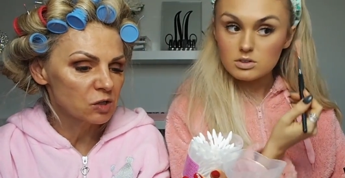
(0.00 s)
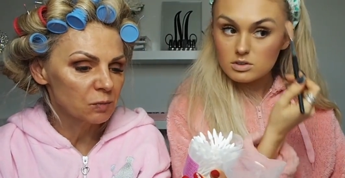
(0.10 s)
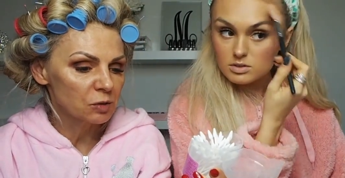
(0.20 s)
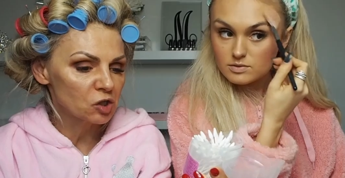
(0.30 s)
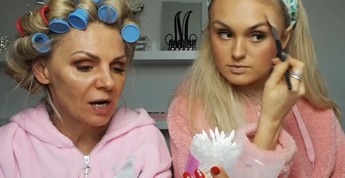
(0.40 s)

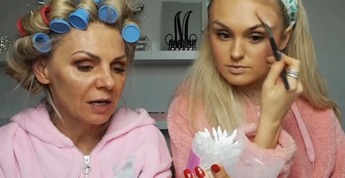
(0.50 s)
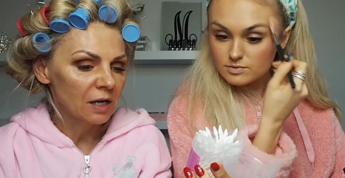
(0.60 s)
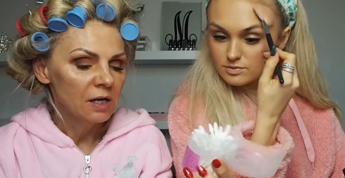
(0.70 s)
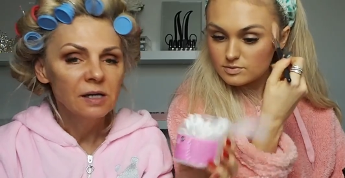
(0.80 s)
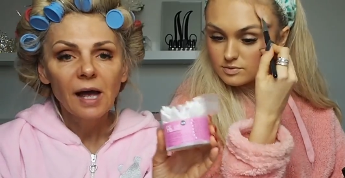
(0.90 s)
Speaker 1: Superdrug.
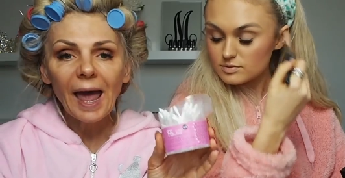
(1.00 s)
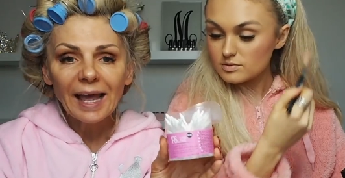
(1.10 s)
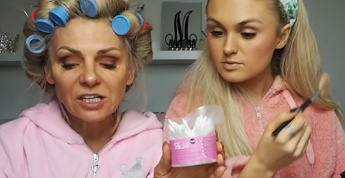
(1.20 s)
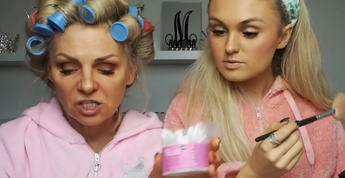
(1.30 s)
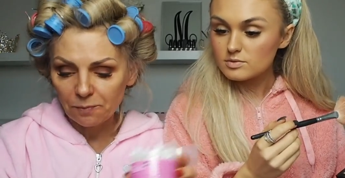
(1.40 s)

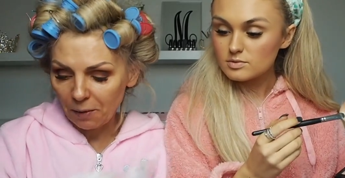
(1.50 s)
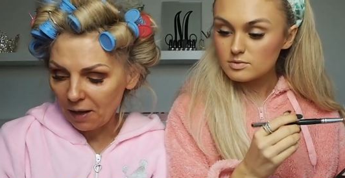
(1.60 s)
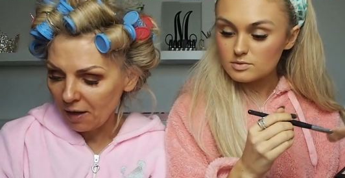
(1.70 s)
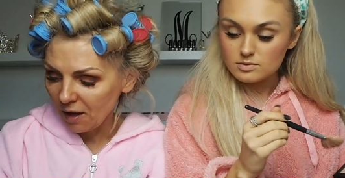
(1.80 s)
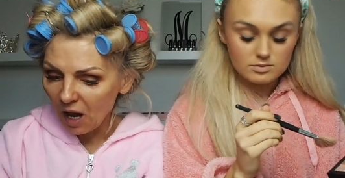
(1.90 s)

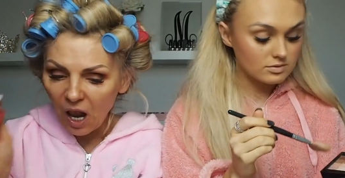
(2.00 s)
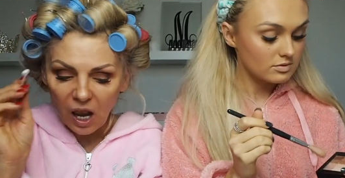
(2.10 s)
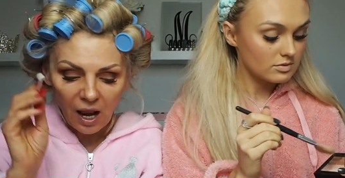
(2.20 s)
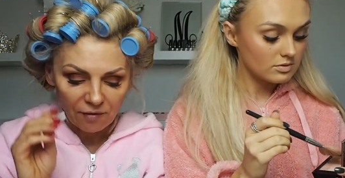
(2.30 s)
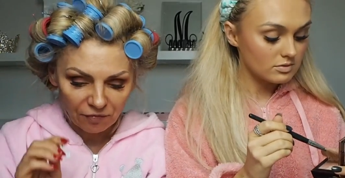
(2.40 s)
HEP,
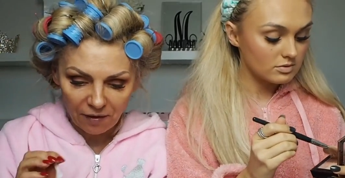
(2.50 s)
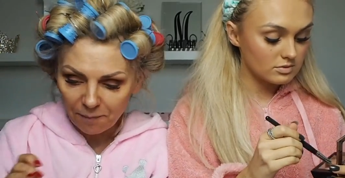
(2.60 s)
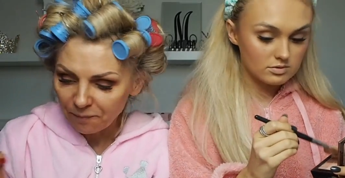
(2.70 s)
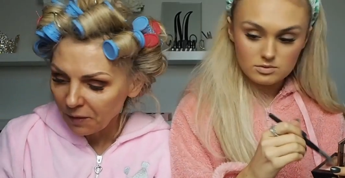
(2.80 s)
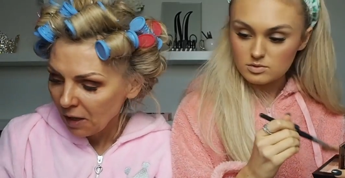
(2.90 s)
love
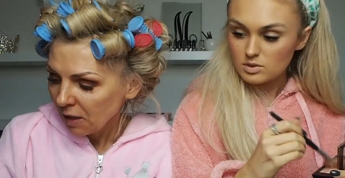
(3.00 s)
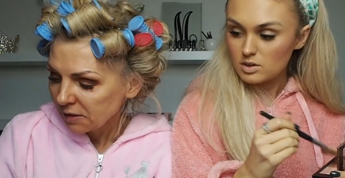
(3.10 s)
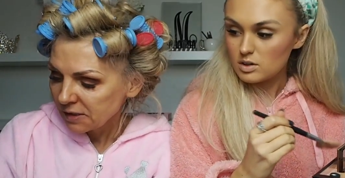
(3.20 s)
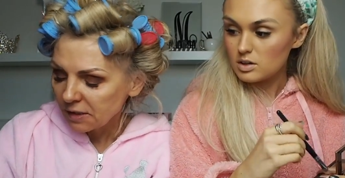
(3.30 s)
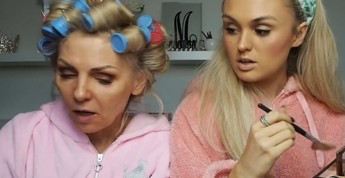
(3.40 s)
them.
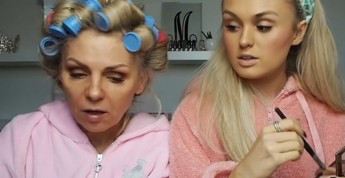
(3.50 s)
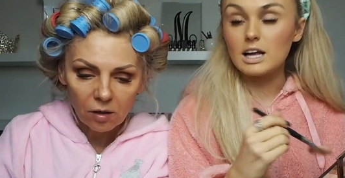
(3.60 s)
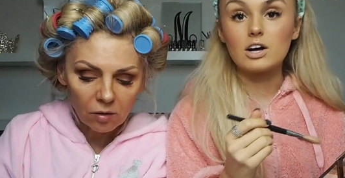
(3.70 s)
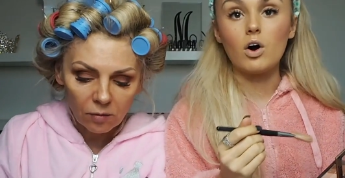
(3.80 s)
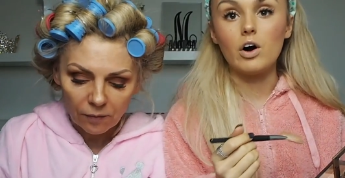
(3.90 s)
So
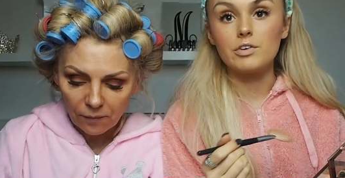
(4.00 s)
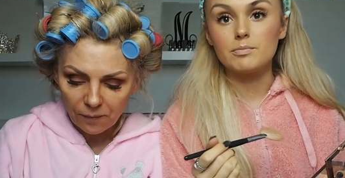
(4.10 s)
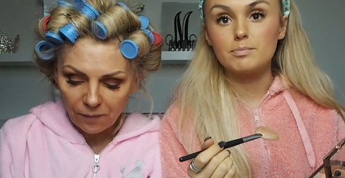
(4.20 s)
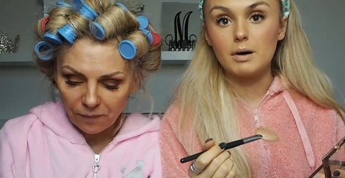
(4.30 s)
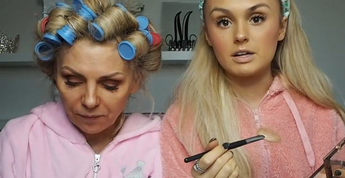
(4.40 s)
they're
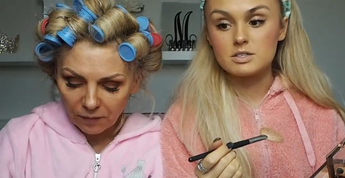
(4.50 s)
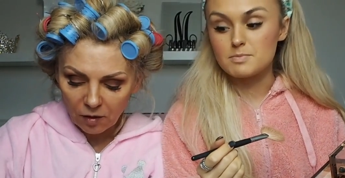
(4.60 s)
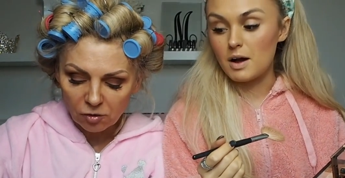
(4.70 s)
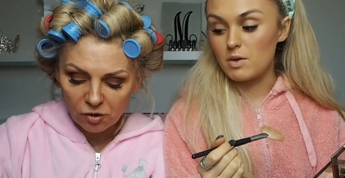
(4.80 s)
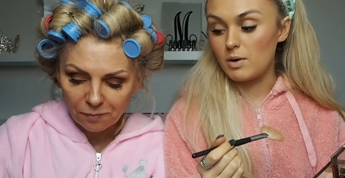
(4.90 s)
cotton buds,
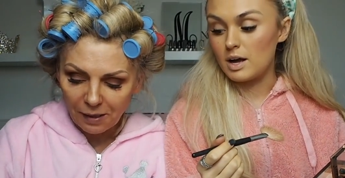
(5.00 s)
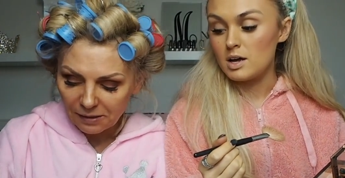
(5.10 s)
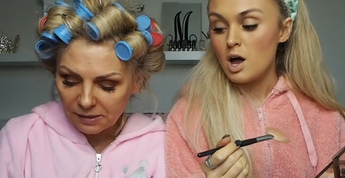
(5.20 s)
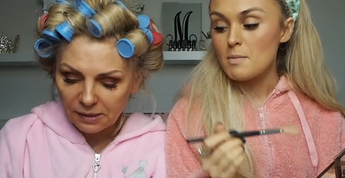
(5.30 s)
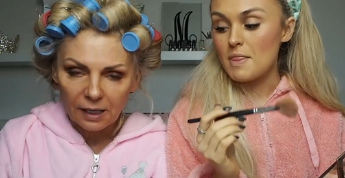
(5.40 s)
cotton by the way.
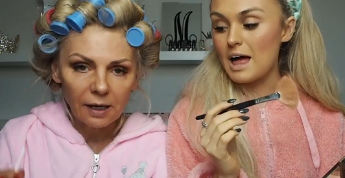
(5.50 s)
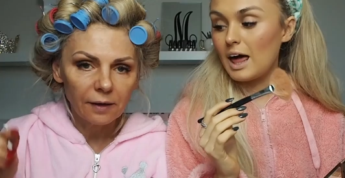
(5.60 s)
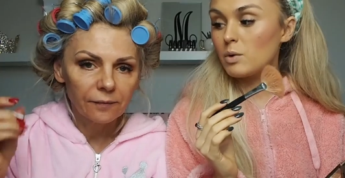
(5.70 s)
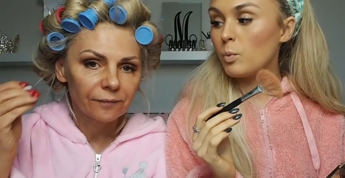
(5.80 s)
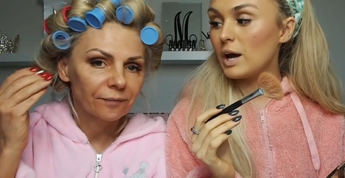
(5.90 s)
Buds, yeah.
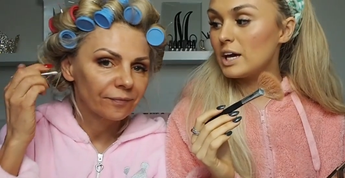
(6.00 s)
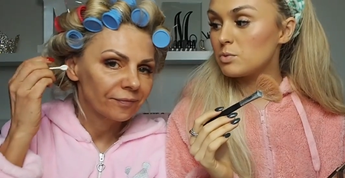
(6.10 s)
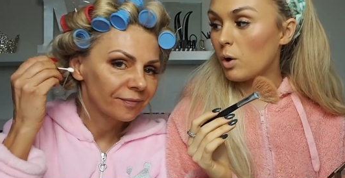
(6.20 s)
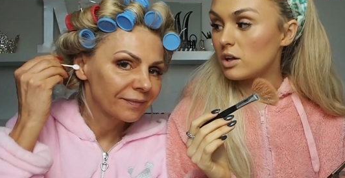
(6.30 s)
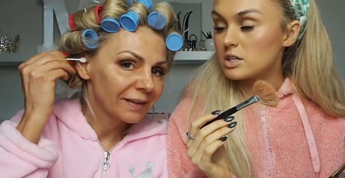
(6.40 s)
They're like
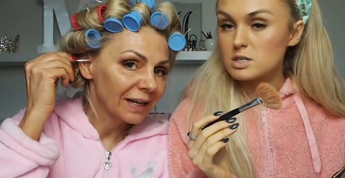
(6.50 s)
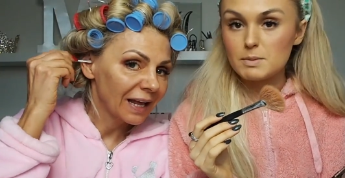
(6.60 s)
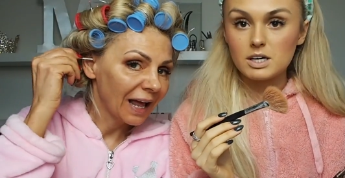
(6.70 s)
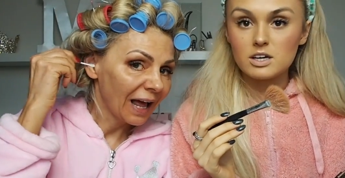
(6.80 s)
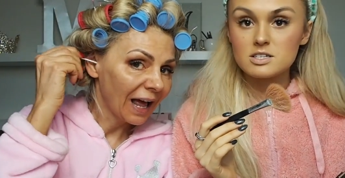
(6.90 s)
Speaker 2: weird ones
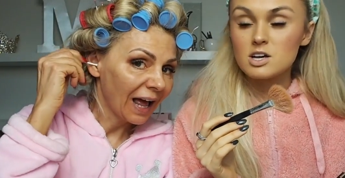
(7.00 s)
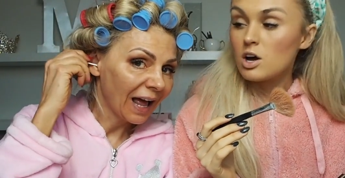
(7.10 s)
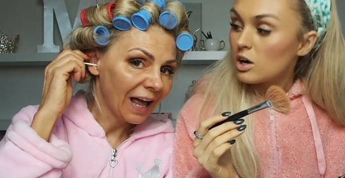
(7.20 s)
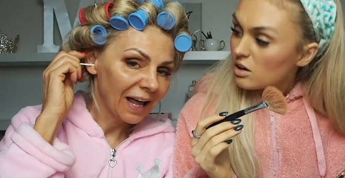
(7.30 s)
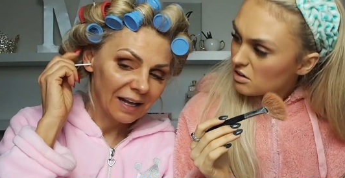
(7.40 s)
because.
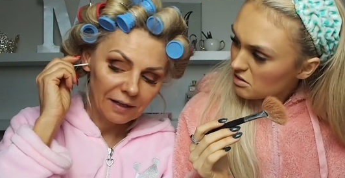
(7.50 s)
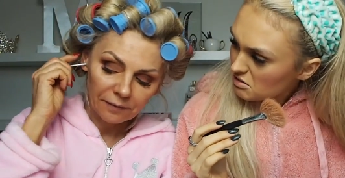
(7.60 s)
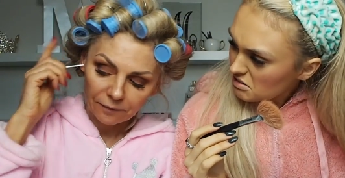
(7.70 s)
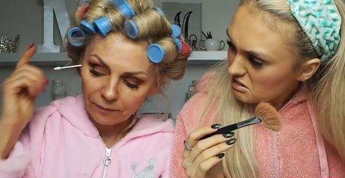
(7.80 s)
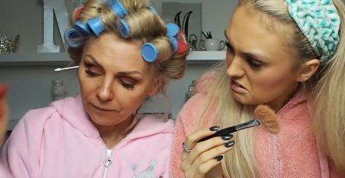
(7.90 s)

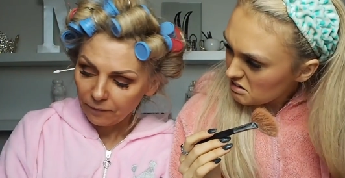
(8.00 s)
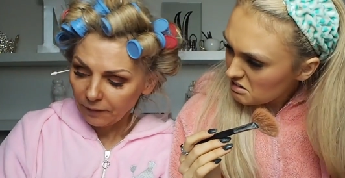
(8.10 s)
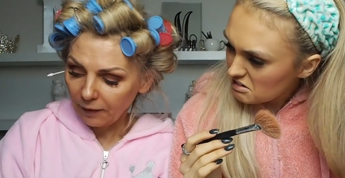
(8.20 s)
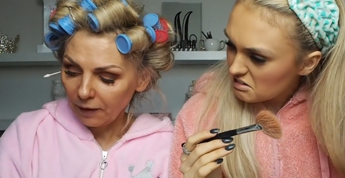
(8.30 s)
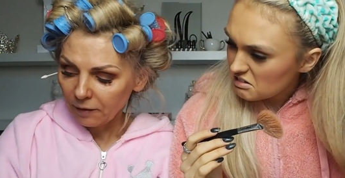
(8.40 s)

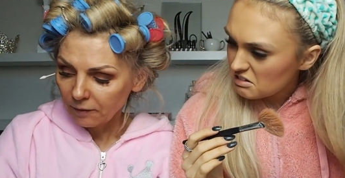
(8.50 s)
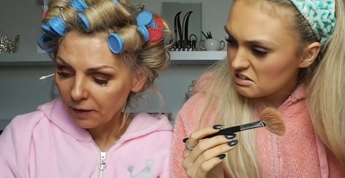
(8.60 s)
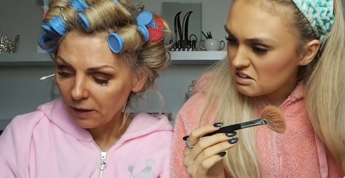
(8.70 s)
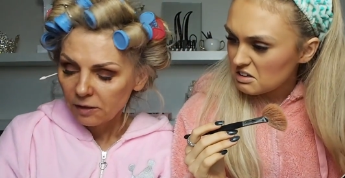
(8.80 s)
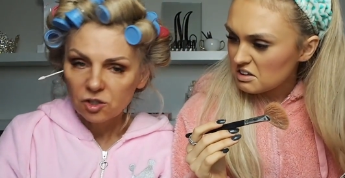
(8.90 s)
Speaker 1: Okay,
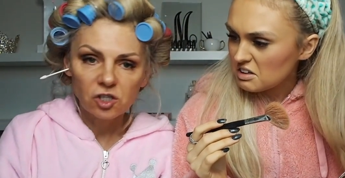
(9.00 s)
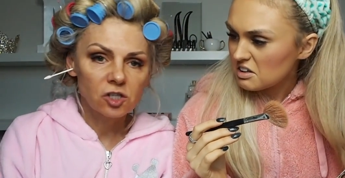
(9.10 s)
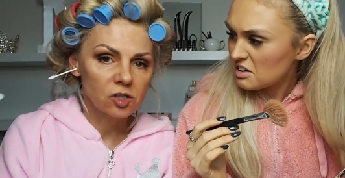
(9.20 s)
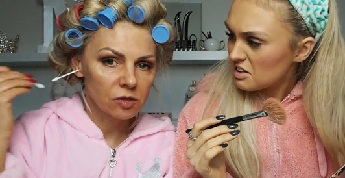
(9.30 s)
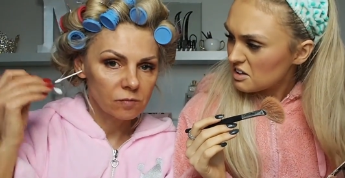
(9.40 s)

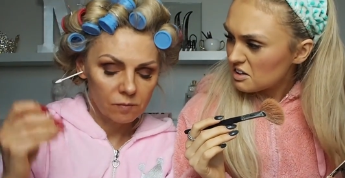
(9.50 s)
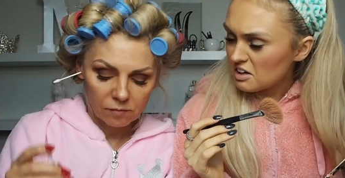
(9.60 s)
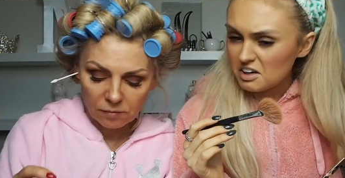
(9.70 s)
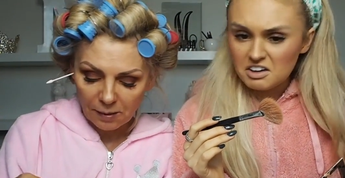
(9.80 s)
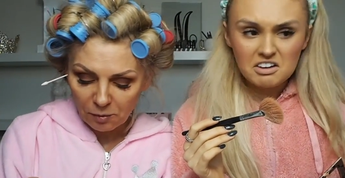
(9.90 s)
just to
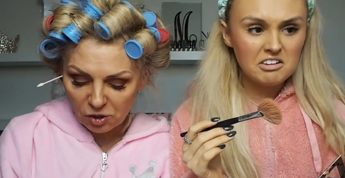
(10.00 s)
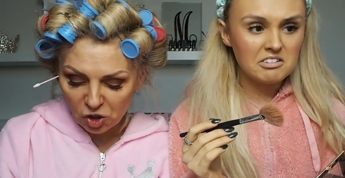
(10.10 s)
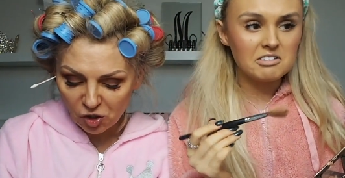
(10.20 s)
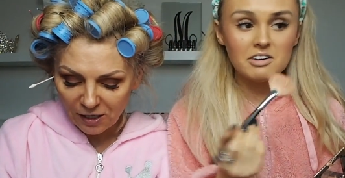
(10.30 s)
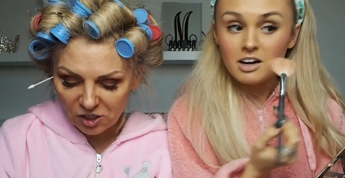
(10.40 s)

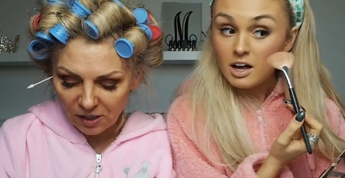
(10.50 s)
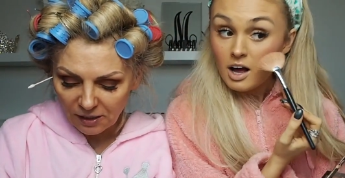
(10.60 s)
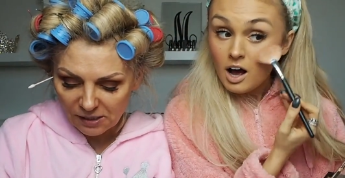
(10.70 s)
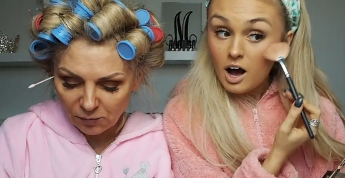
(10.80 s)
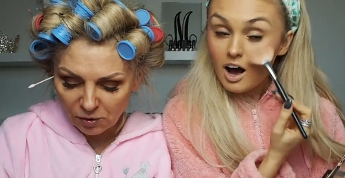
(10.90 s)
demonstrate Ew. that
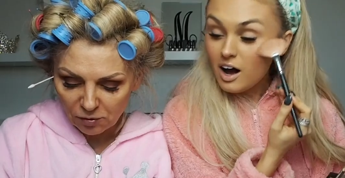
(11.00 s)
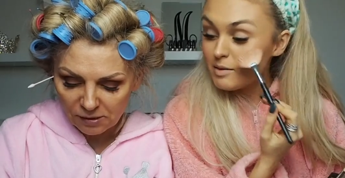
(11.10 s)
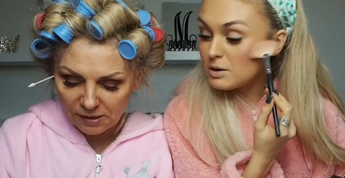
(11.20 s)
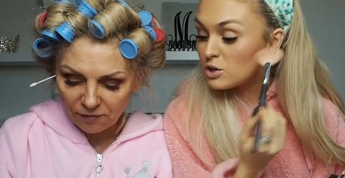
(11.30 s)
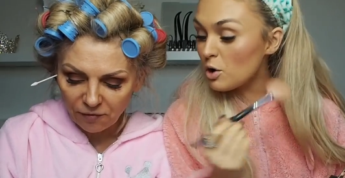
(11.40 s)
that's what you um,
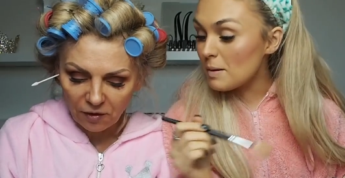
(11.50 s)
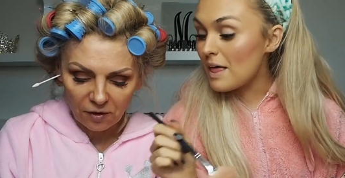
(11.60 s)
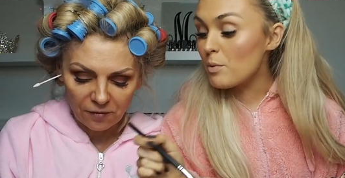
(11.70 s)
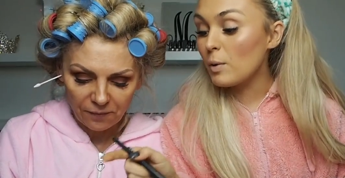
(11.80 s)
use them no, for. No, but they're